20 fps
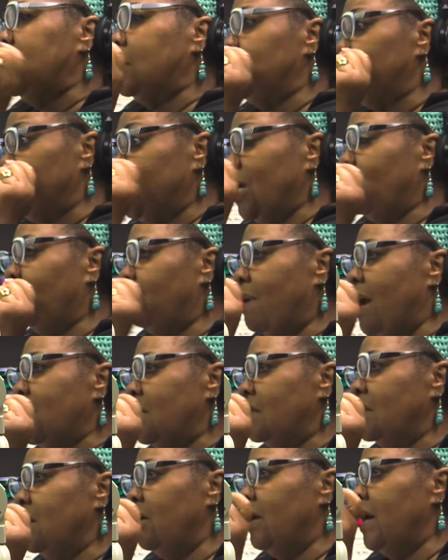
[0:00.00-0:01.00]
and check right
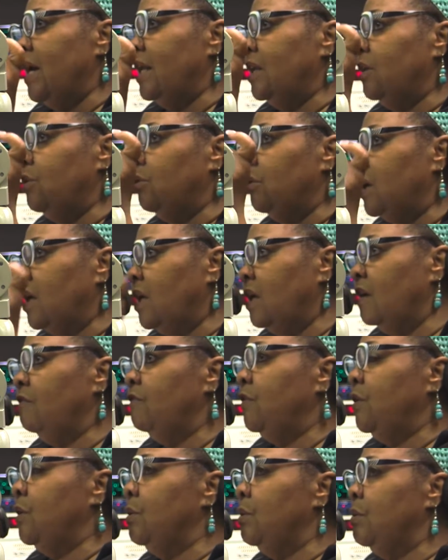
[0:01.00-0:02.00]
in there, and it'll
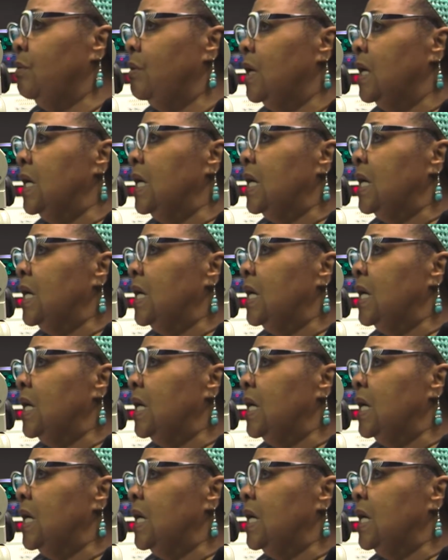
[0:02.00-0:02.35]
give you